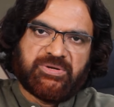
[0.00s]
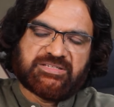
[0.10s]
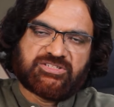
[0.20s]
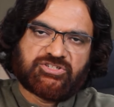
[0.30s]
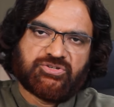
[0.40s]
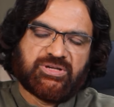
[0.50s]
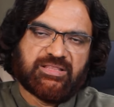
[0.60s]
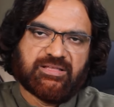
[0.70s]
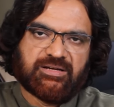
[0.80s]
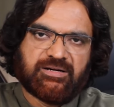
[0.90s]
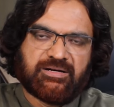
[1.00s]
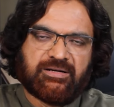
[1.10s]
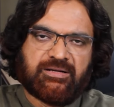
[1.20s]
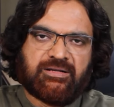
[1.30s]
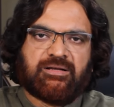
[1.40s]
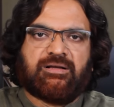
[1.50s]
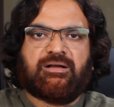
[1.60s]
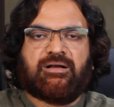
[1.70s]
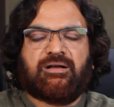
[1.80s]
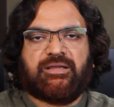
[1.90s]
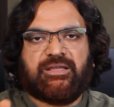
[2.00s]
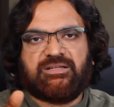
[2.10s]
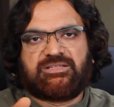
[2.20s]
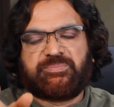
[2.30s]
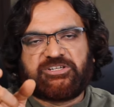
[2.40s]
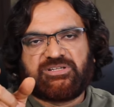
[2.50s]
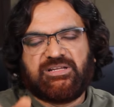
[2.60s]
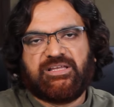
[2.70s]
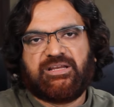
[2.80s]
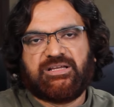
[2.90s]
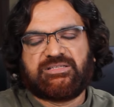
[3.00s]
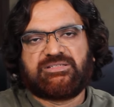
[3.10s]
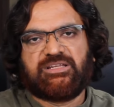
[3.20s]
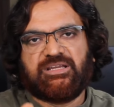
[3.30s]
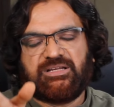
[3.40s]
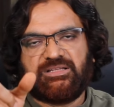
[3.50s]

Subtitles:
placed together in special areas near